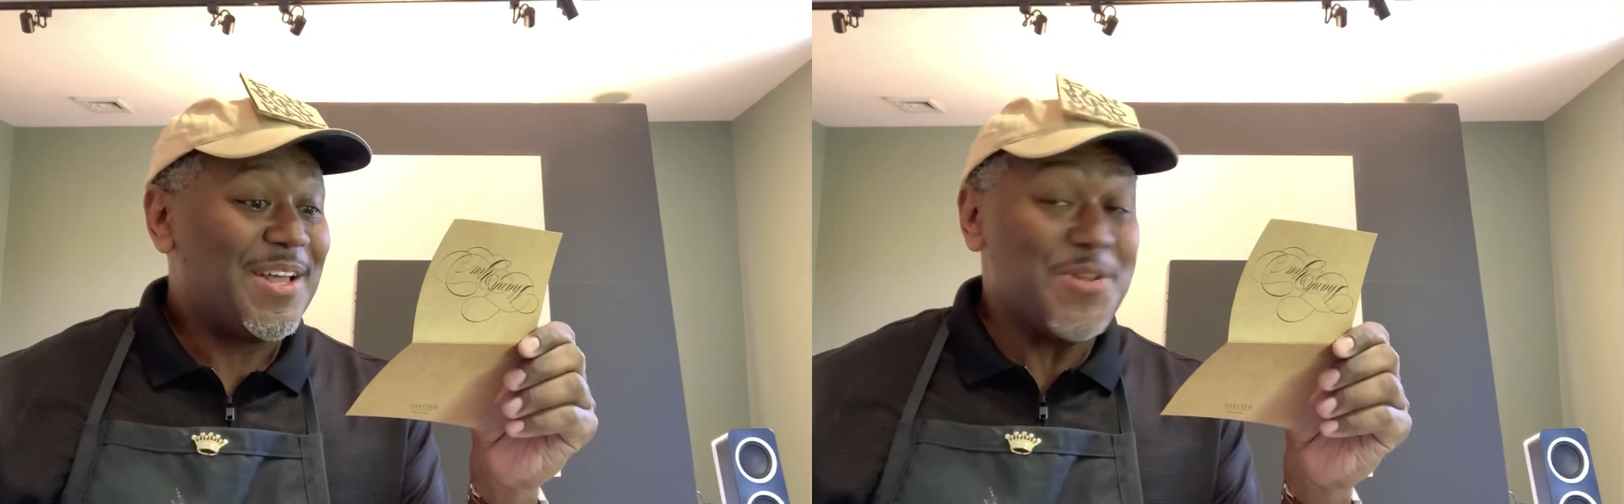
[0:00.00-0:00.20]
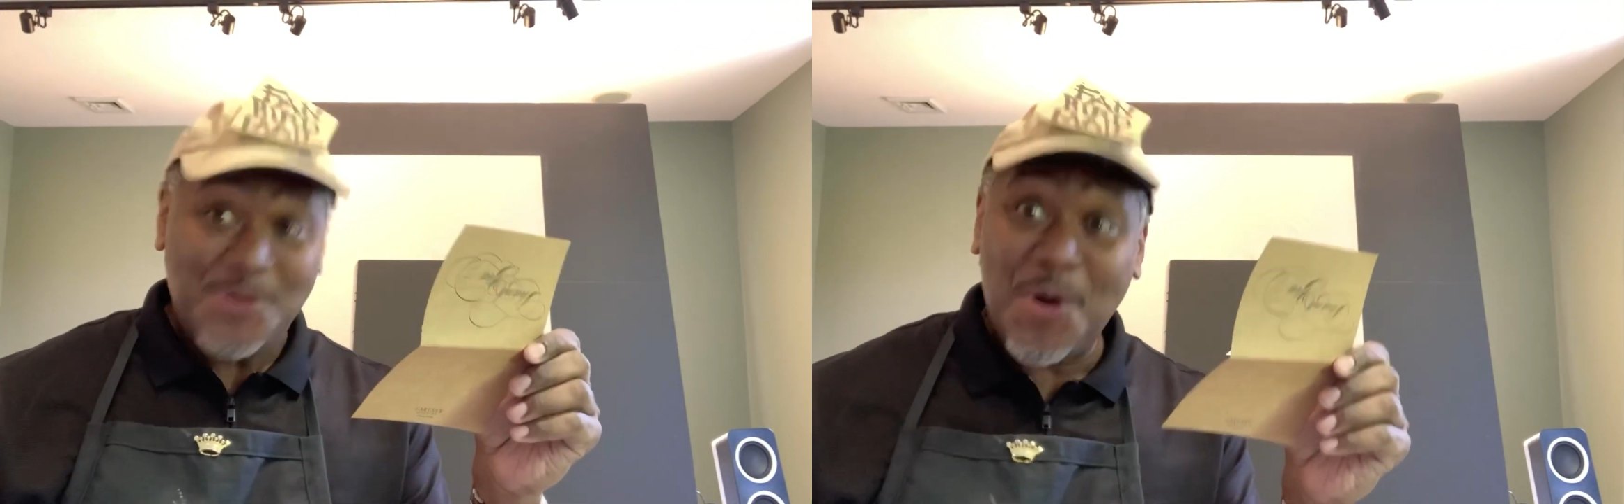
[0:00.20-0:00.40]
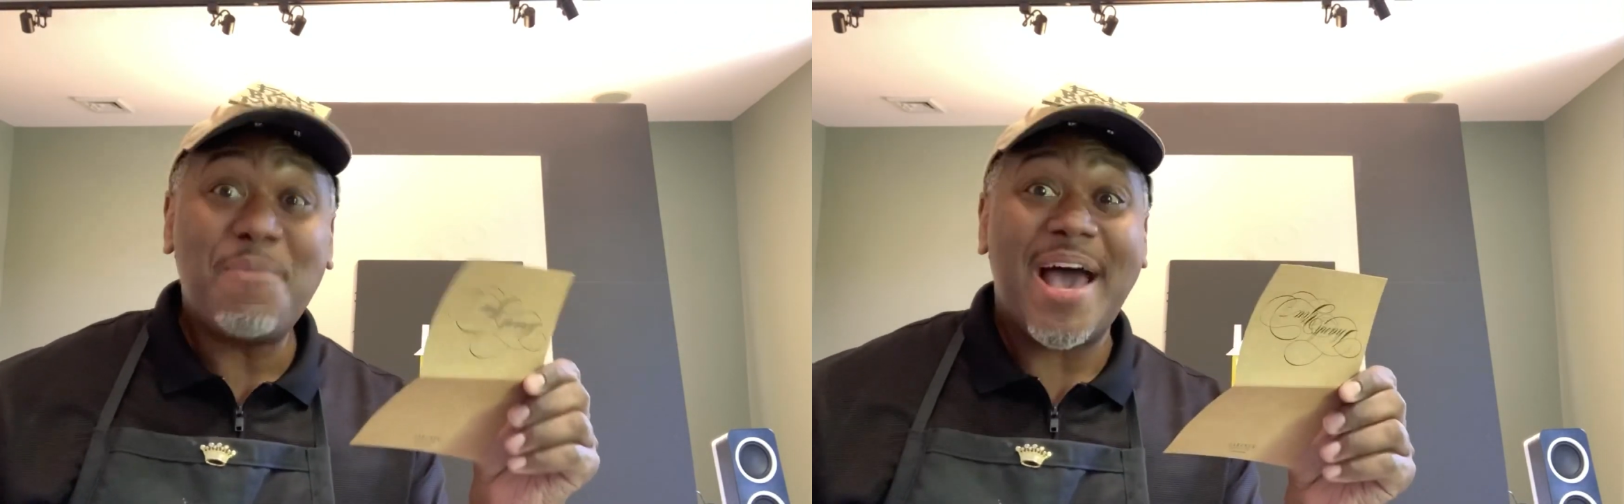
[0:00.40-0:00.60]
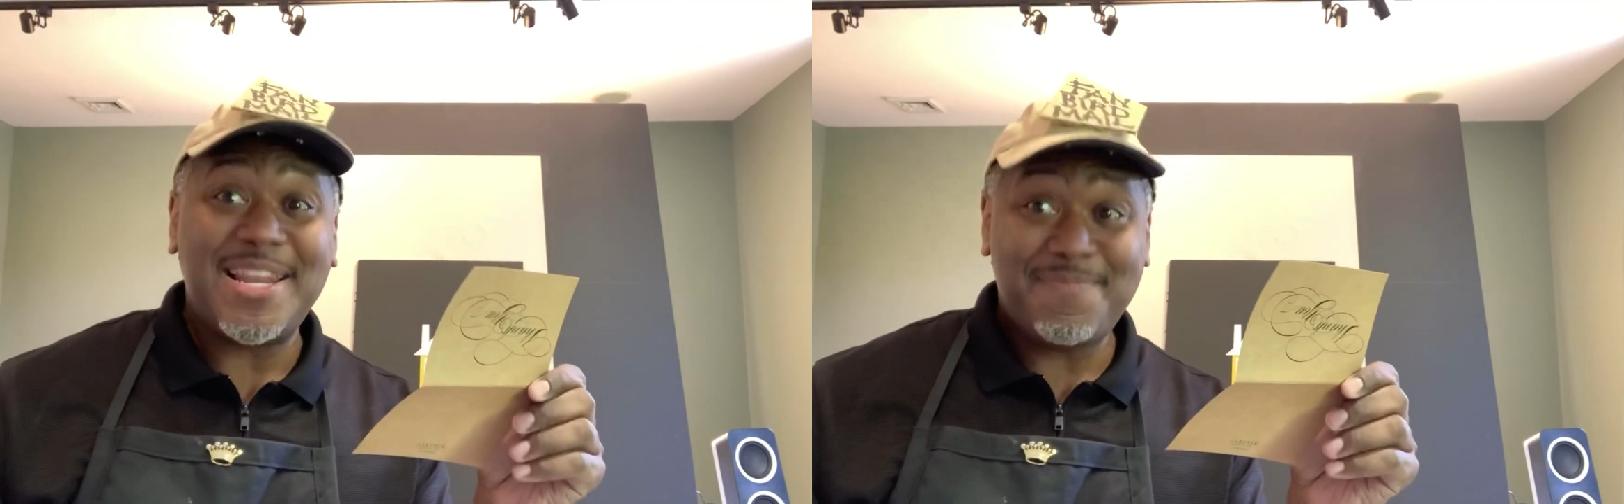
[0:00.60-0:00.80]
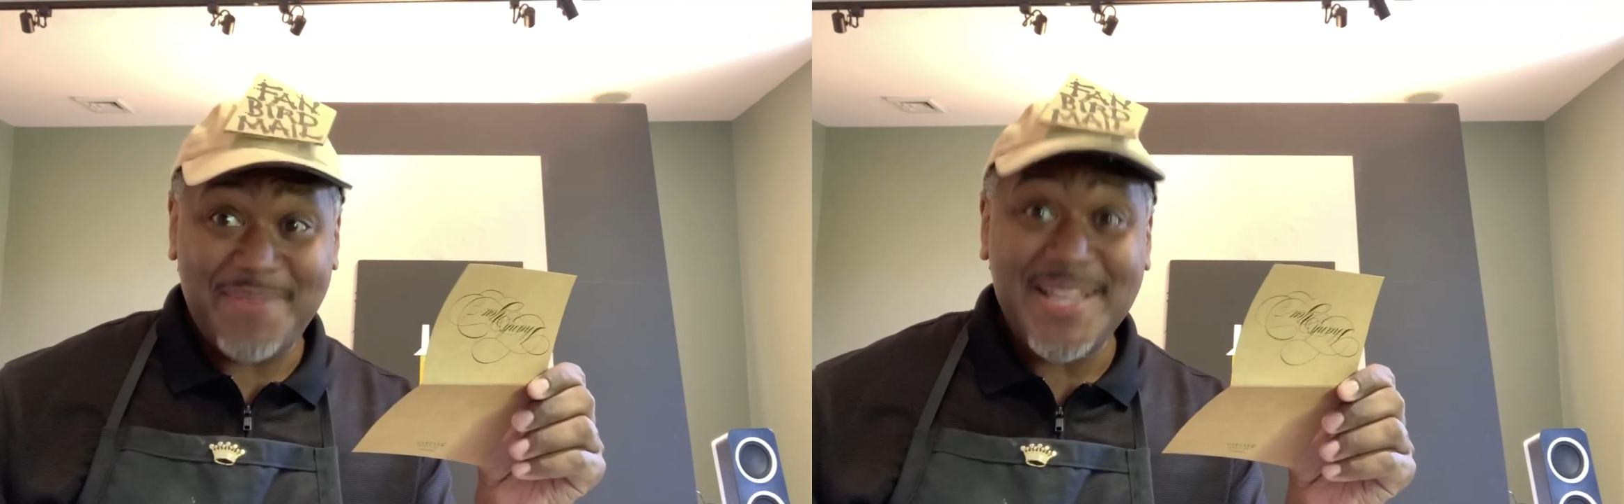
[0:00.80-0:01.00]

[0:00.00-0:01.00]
Nobody